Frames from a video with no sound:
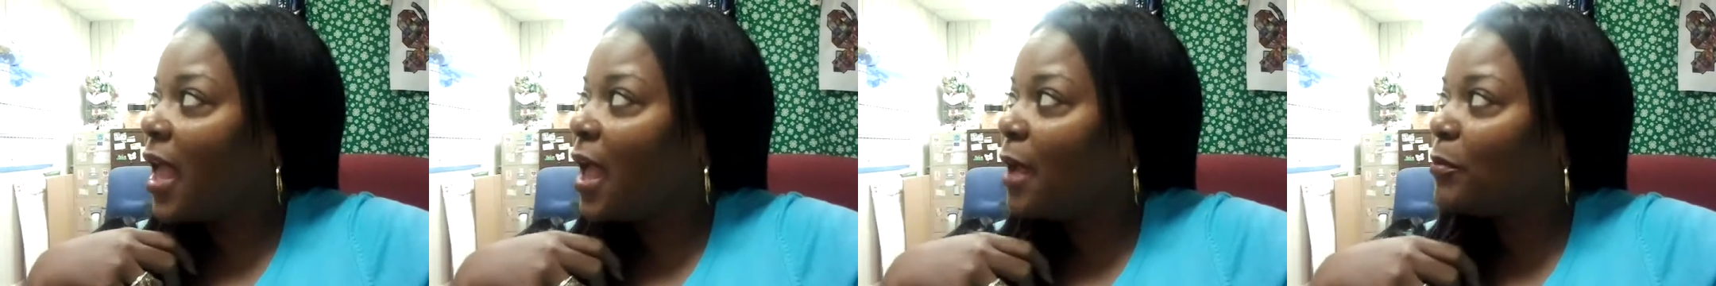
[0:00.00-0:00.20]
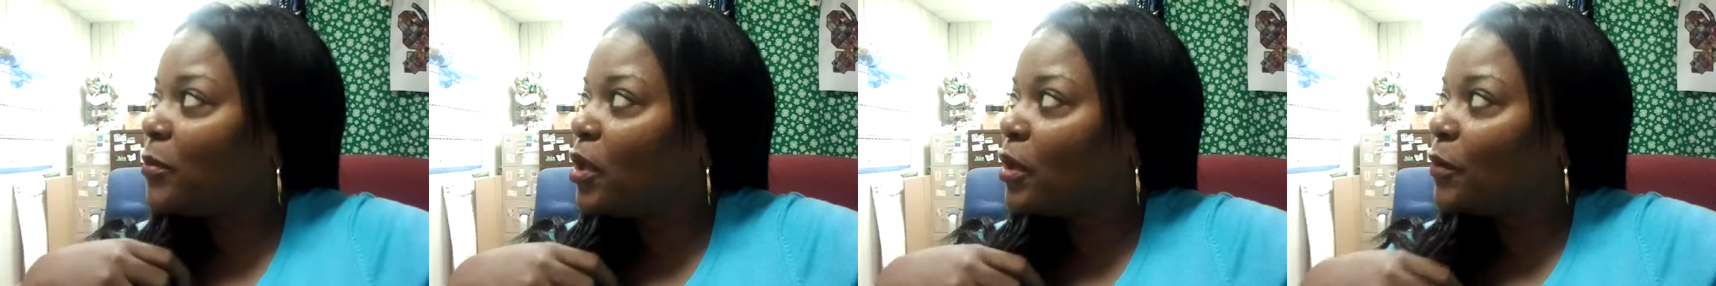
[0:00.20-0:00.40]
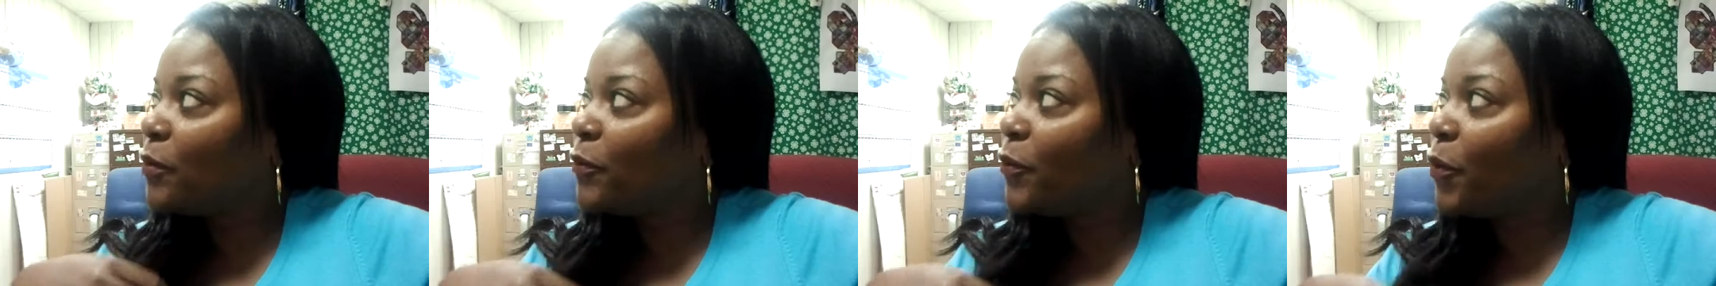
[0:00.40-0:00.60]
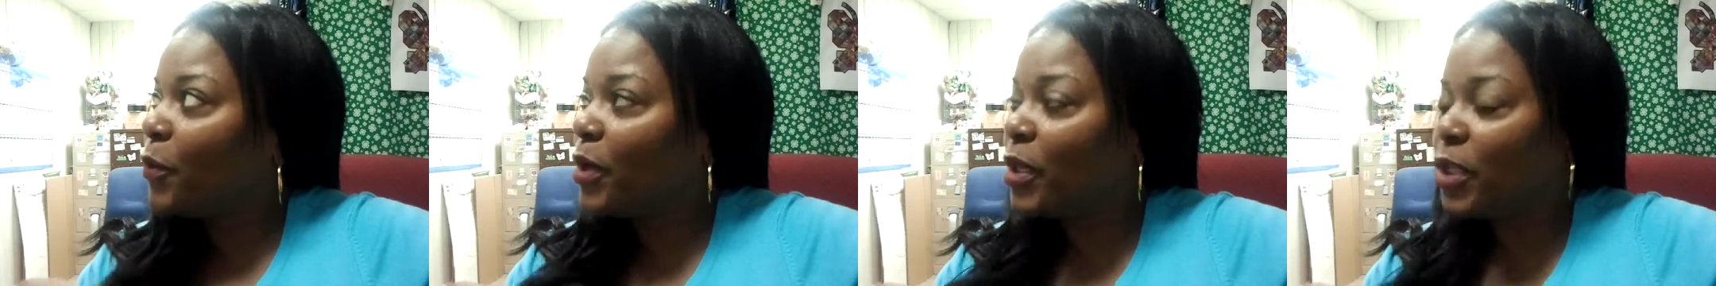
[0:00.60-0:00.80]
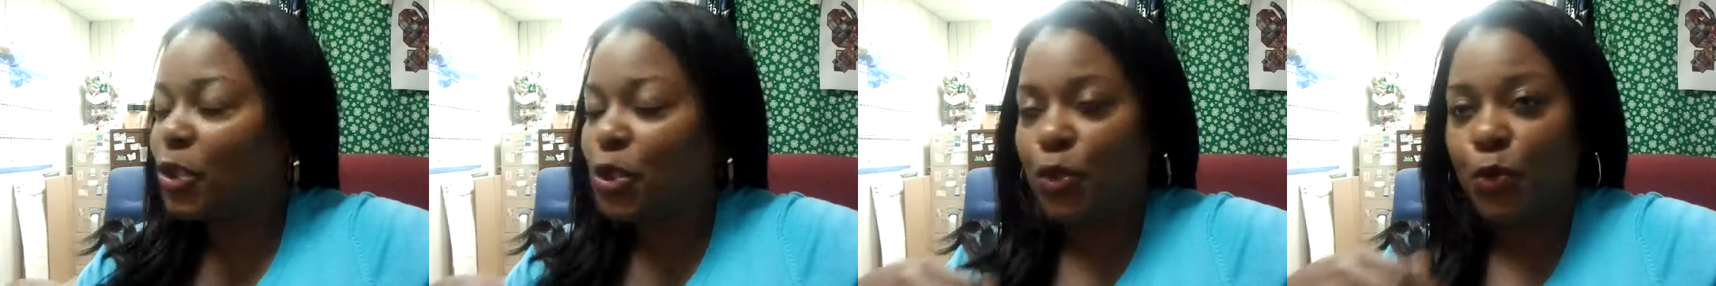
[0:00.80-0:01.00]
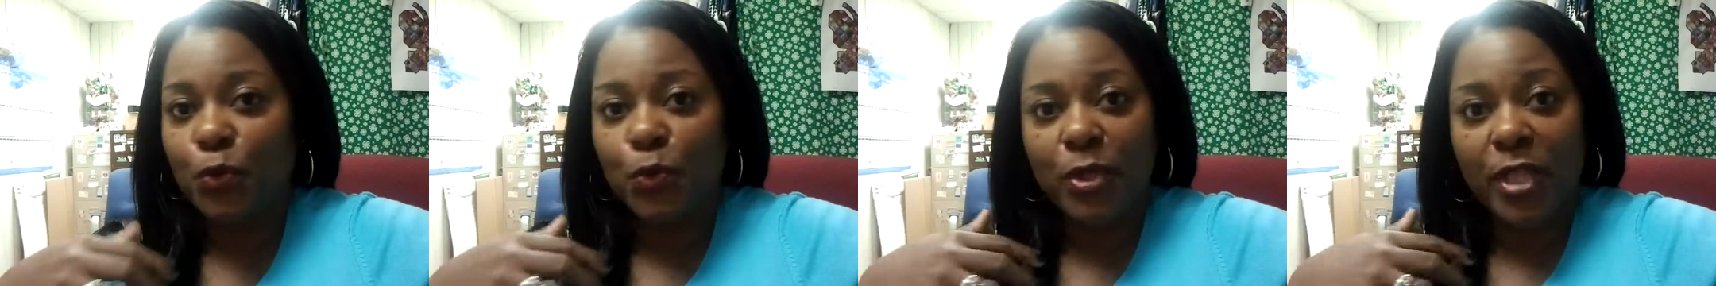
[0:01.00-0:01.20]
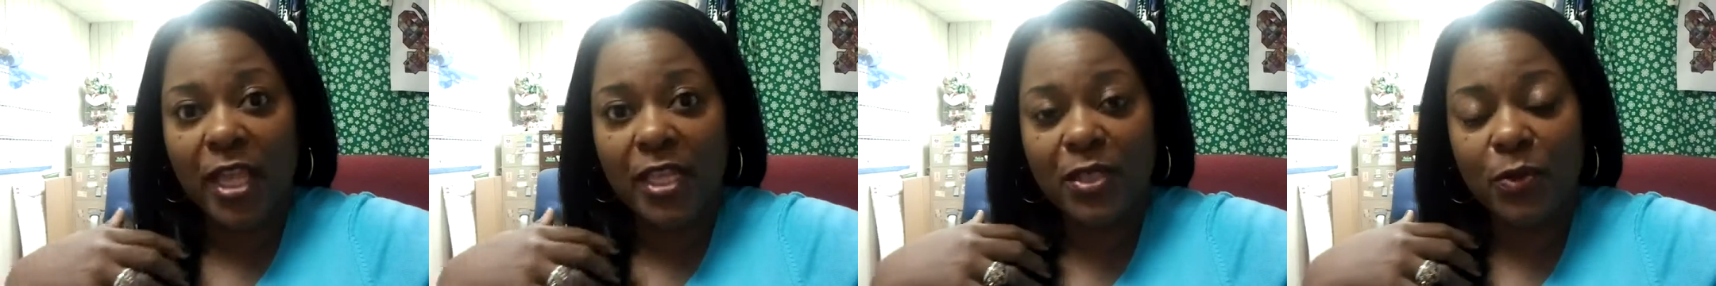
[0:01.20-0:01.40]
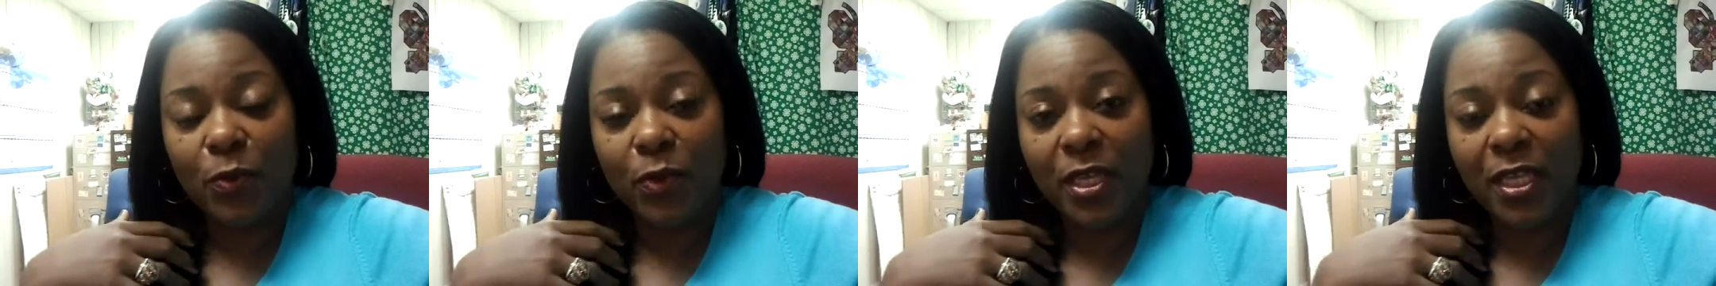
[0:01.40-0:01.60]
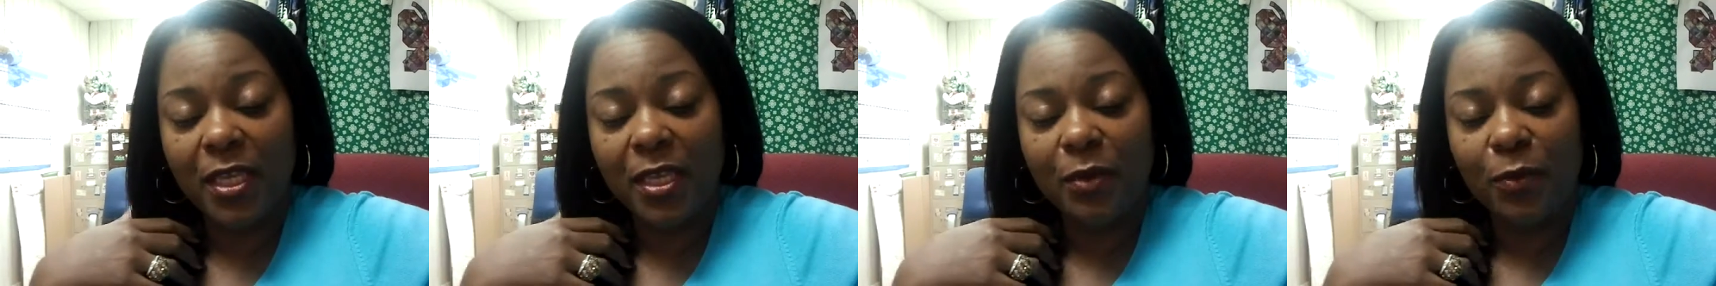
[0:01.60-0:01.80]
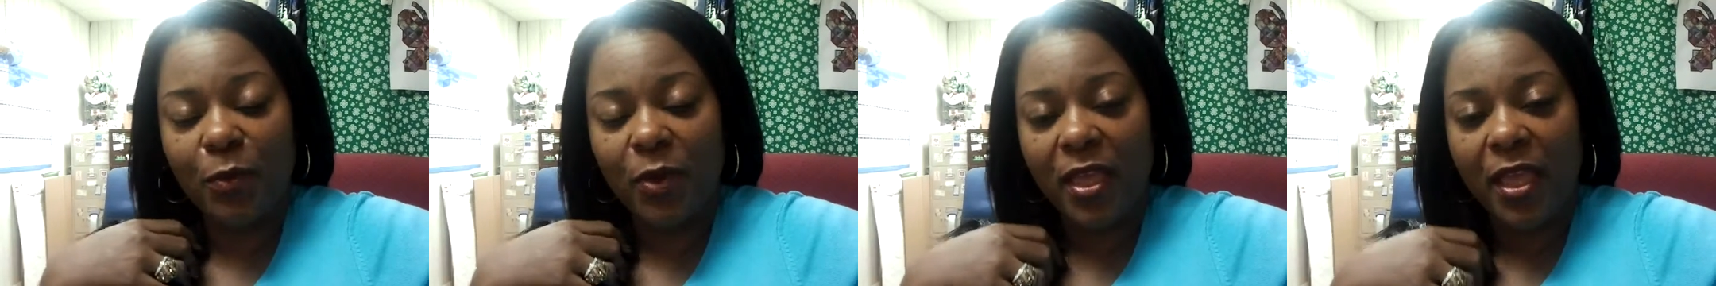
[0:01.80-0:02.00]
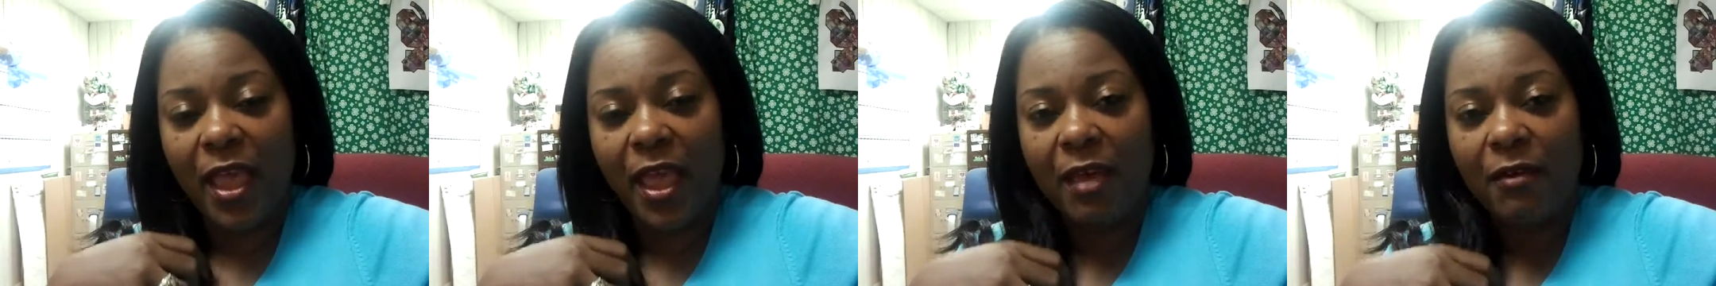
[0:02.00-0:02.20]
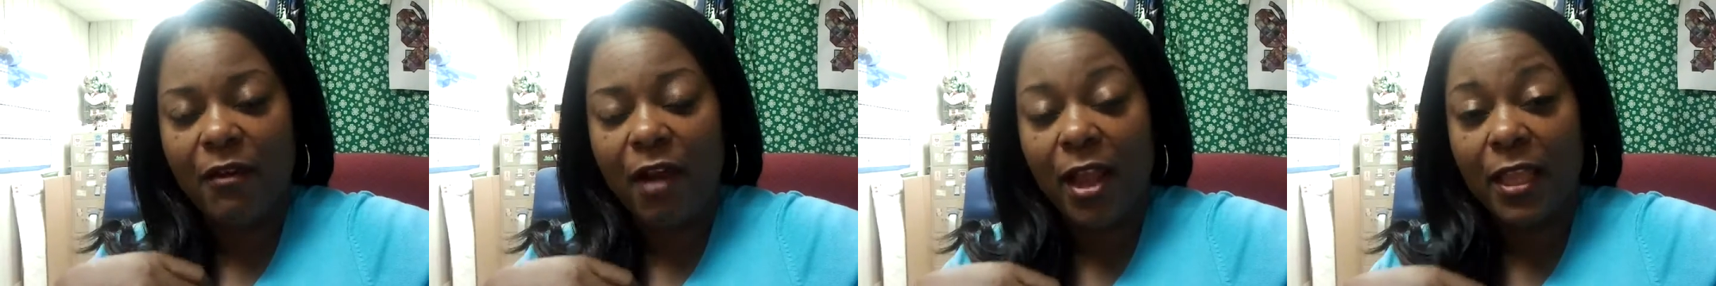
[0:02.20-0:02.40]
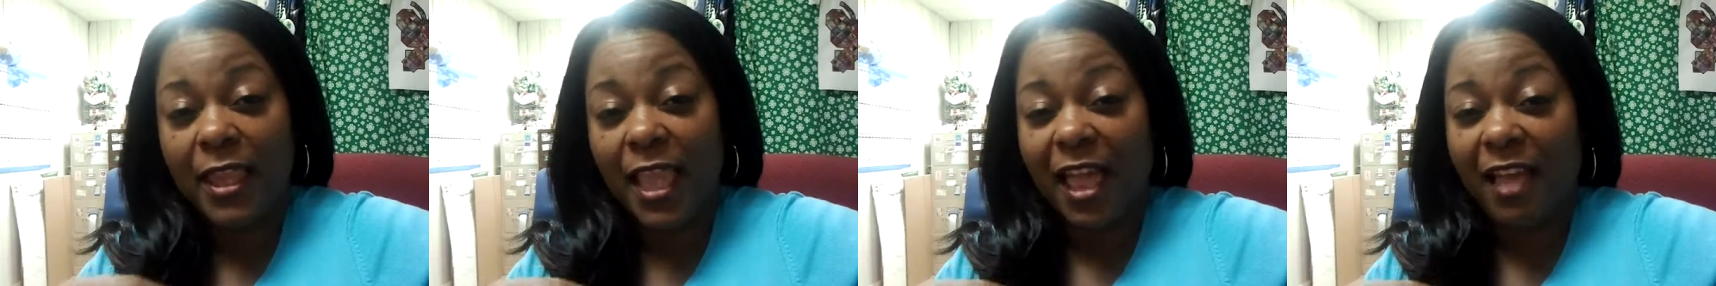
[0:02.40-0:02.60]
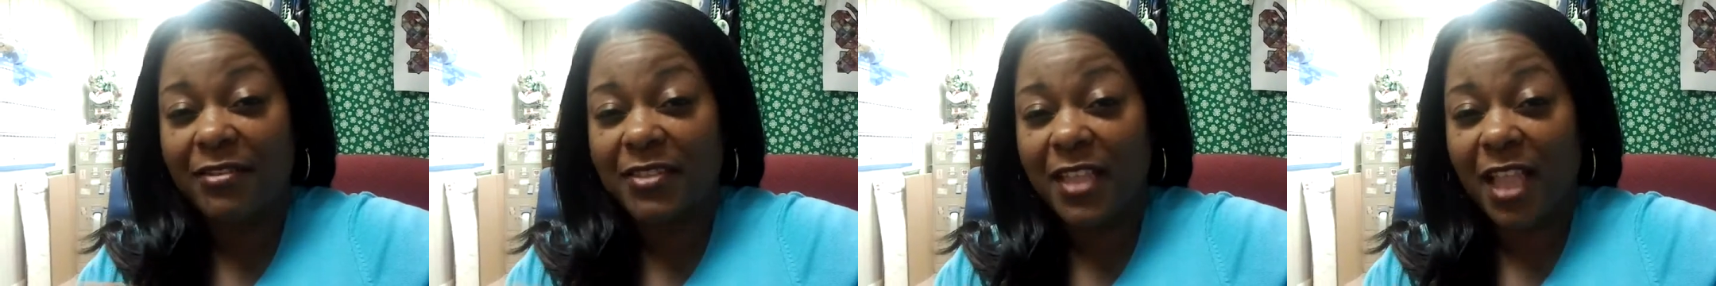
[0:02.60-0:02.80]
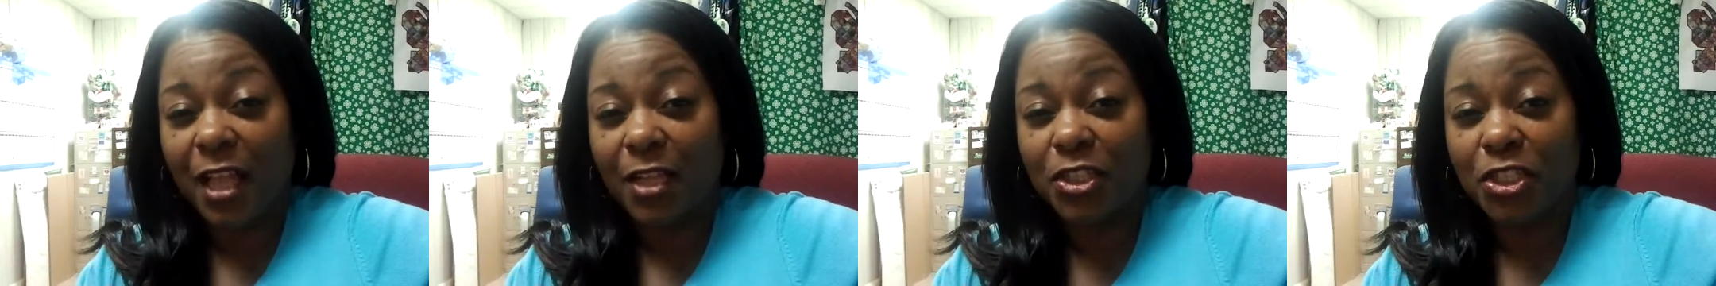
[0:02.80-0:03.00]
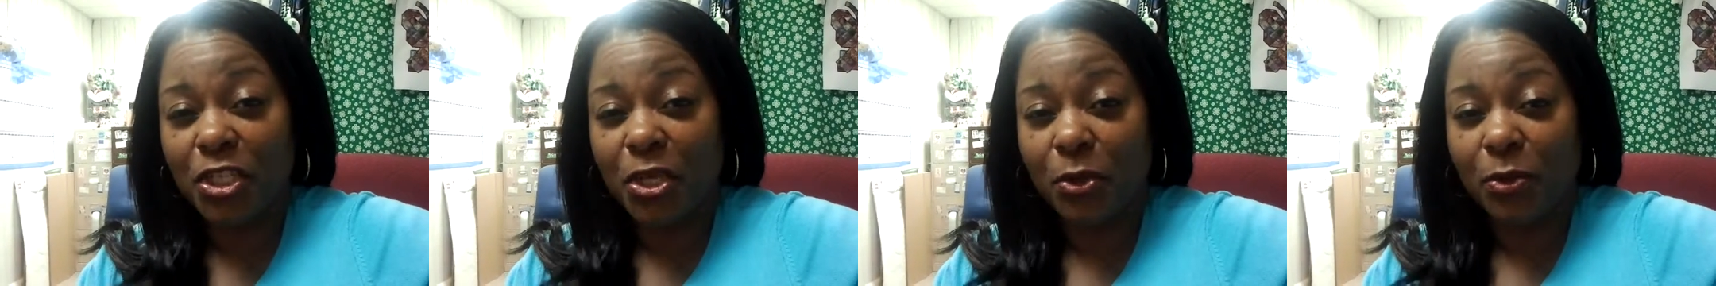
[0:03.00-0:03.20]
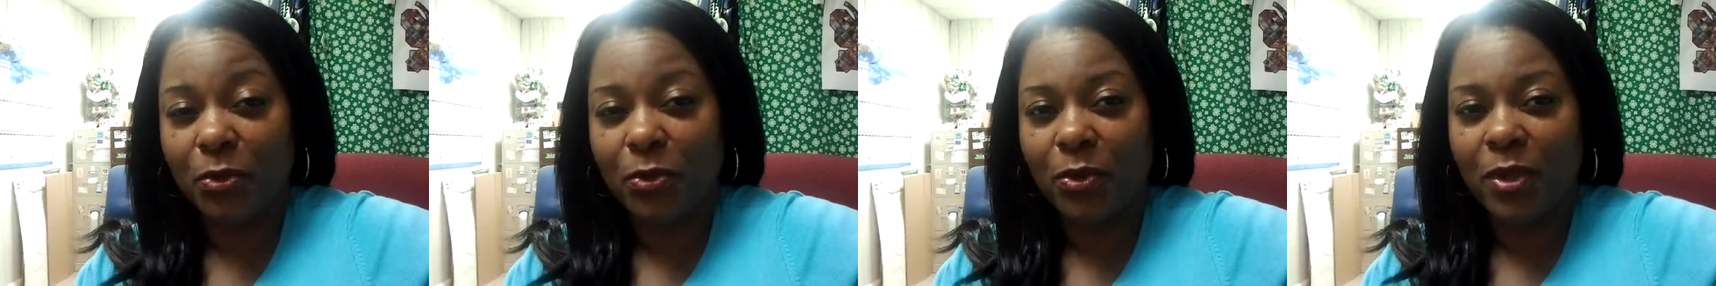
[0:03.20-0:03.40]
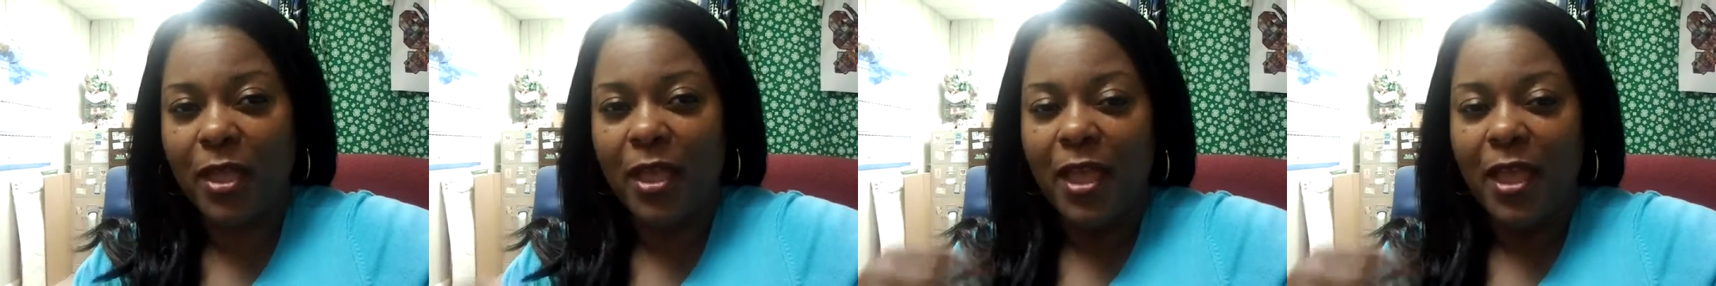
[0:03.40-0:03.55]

I'm looking forward to next week. We have our livestock show.